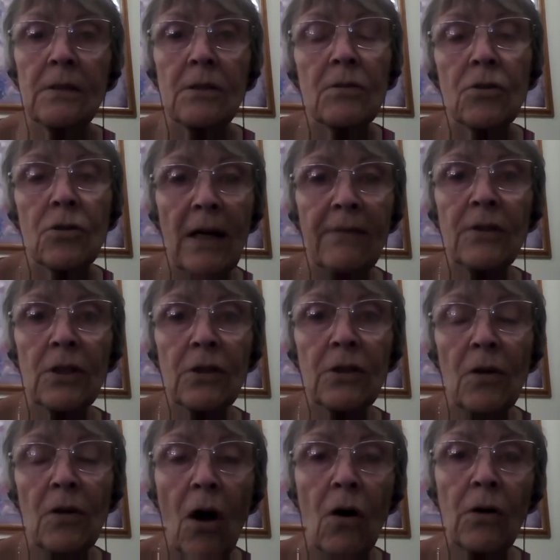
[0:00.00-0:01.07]
travelled
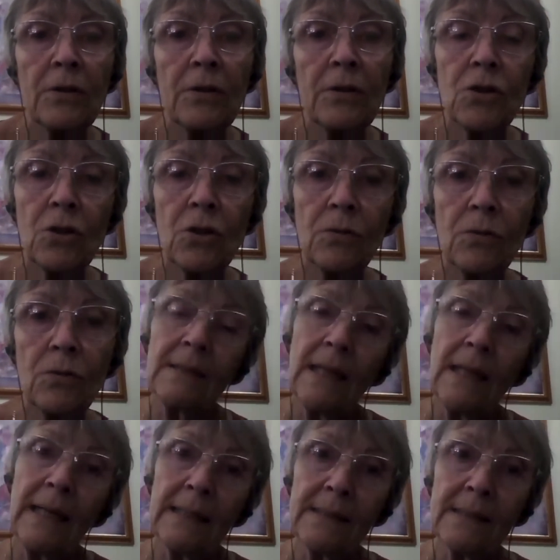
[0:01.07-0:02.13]
on during
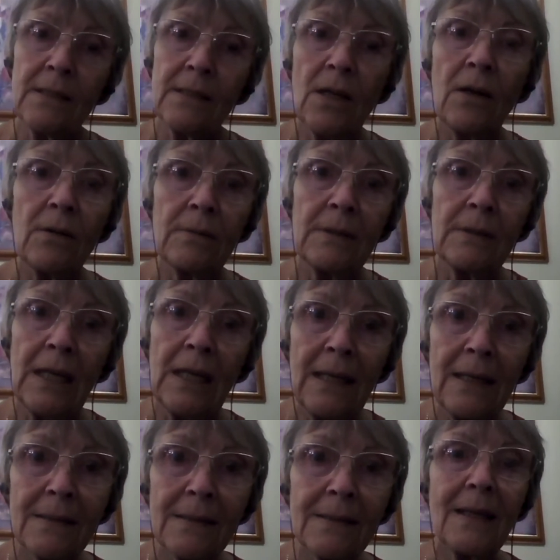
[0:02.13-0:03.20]
these last 9
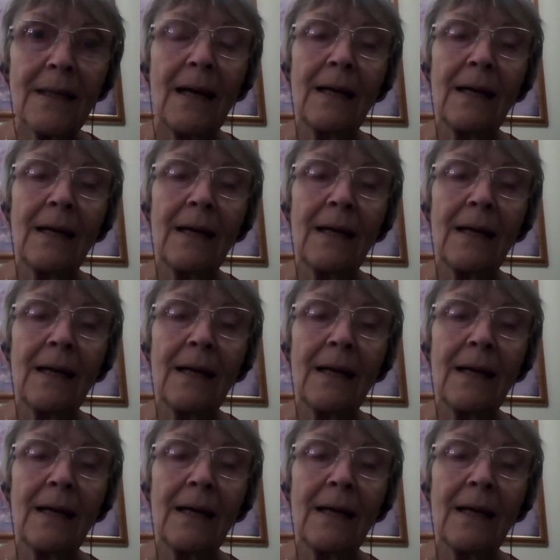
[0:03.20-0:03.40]
years,